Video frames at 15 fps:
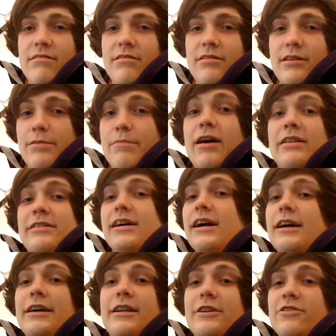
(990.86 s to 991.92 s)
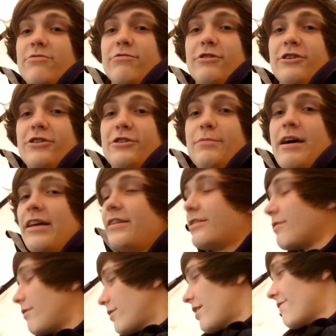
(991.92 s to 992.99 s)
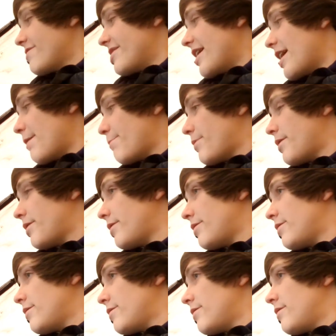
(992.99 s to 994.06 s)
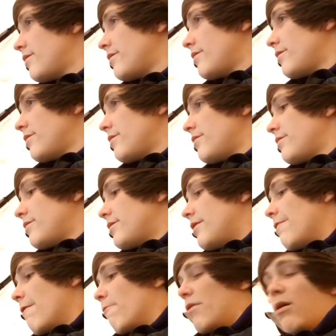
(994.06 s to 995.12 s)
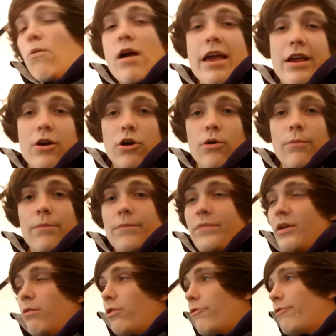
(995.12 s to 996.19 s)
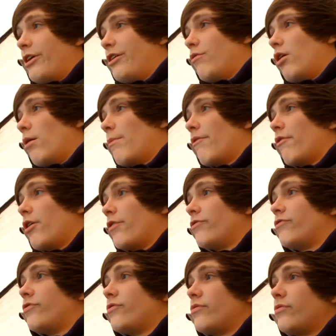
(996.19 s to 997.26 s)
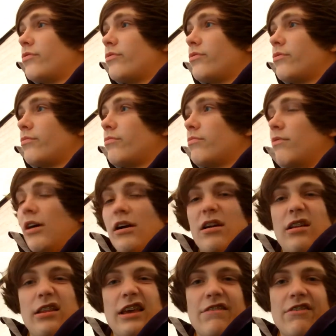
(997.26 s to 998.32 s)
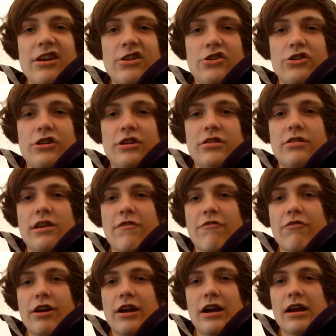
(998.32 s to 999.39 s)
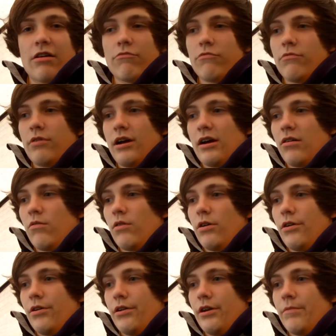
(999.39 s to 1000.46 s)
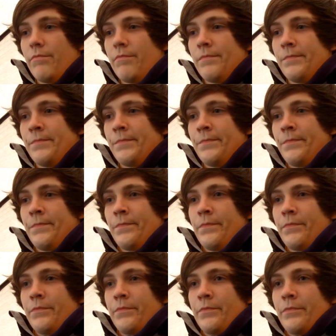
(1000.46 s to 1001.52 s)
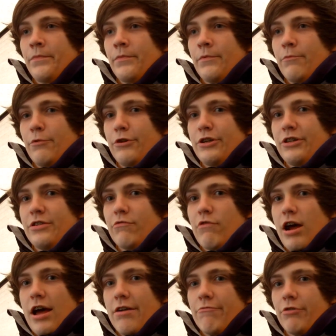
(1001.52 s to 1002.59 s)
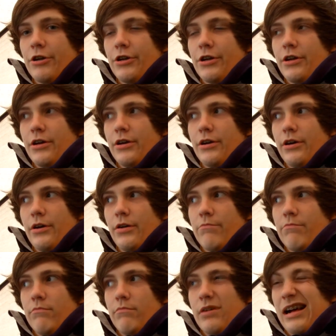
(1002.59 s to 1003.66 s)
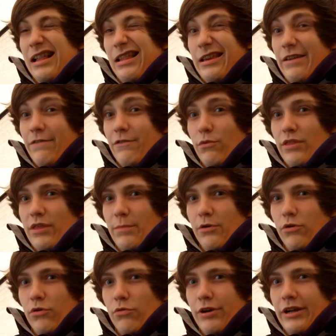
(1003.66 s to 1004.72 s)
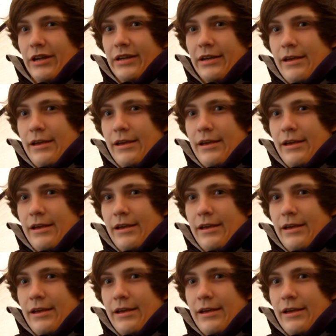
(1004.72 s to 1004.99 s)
and I'm that tired I just want to go to bed, so I'm going to have a nap, and when I wake up I'm going to redo all my rods. Well, I'm going to leave hinge stiff rig out, out and um, which is the right hand rod. Um, I'll leave the Withy pool rig.